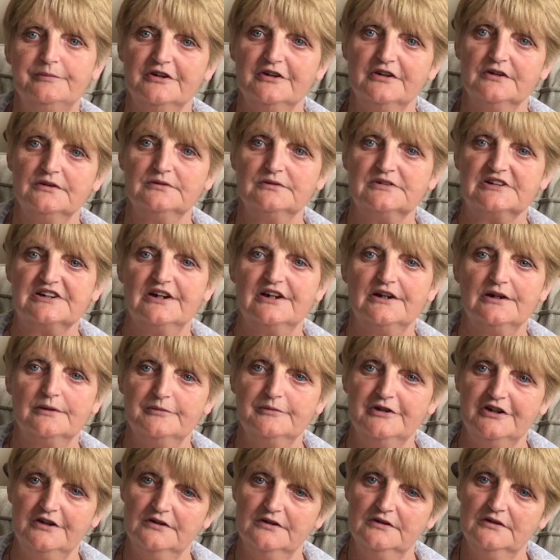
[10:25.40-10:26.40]
you. It was killing
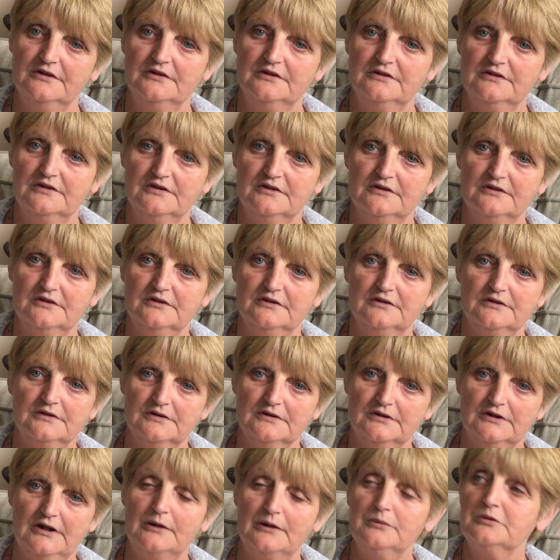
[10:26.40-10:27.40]
me.
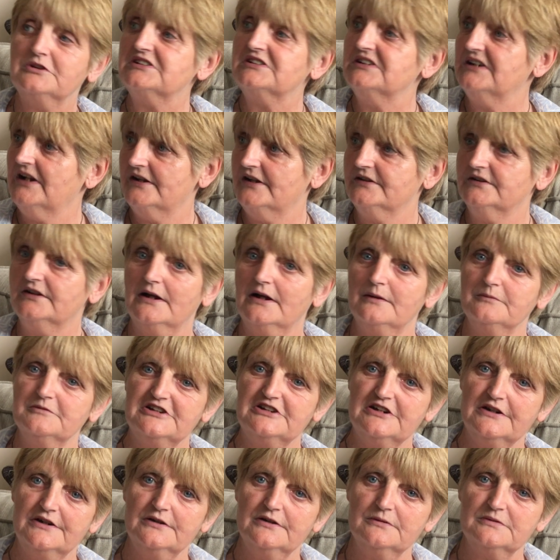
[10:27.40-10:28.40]
I wasn't letting them
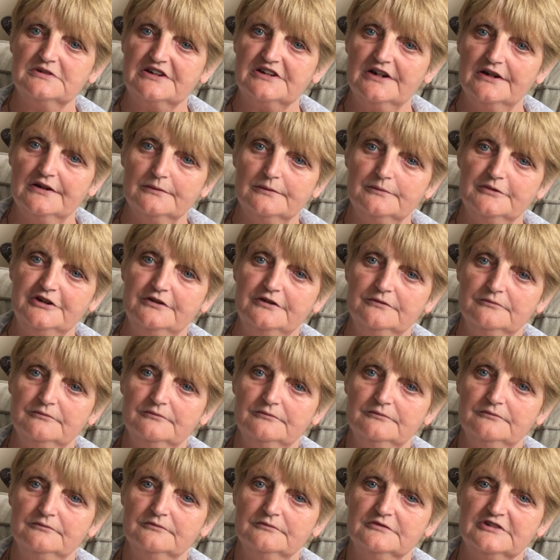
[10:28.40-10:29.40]
see it was killing me.
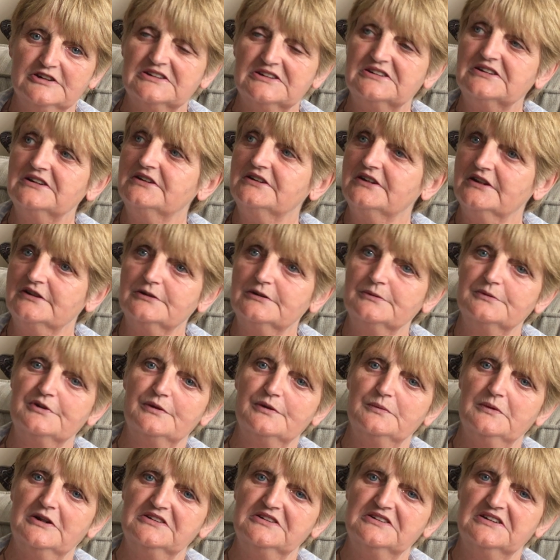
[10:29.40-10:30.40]
They said that's what they
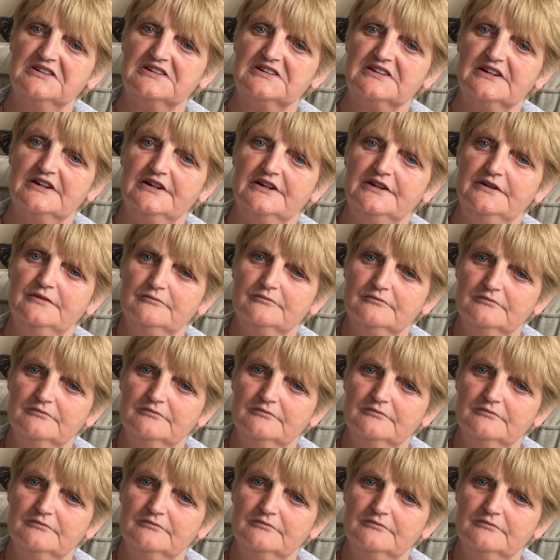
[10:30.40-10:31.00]
want to see.